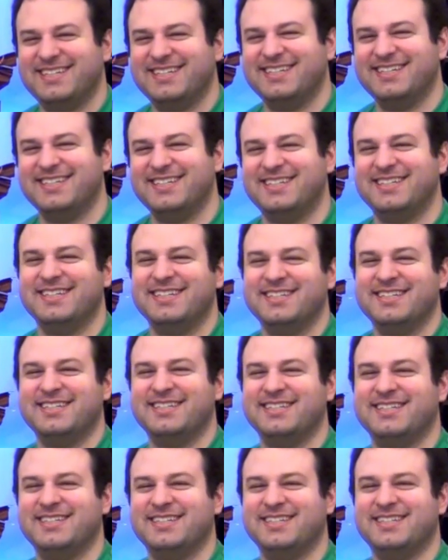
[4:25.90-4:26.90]

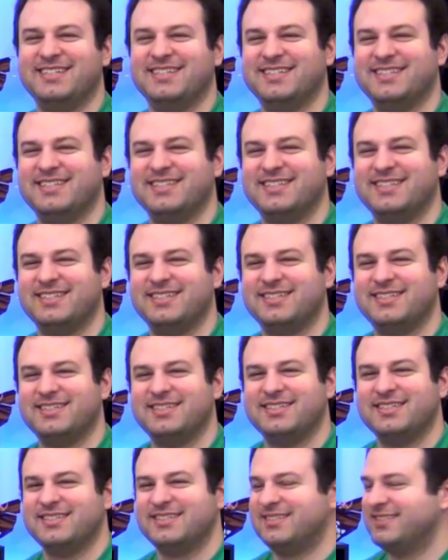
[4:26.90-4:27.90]

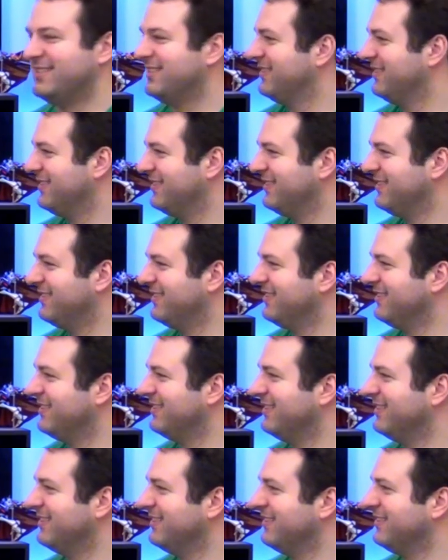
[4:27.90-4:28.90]

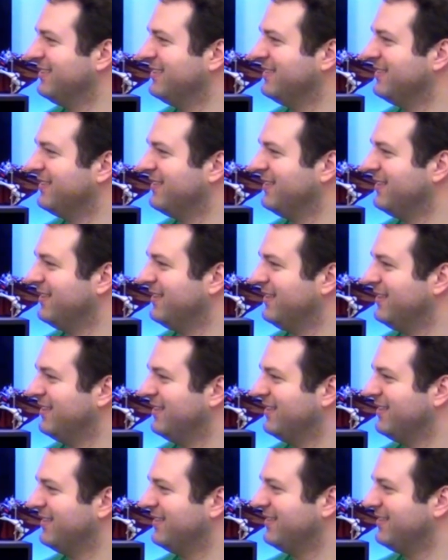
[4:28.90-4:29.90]

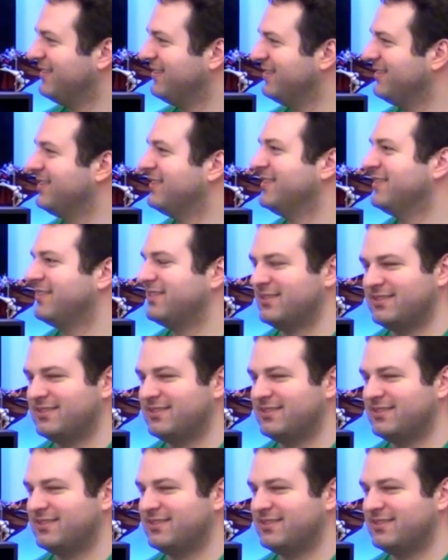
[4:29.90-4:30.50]
The person shown says nothing.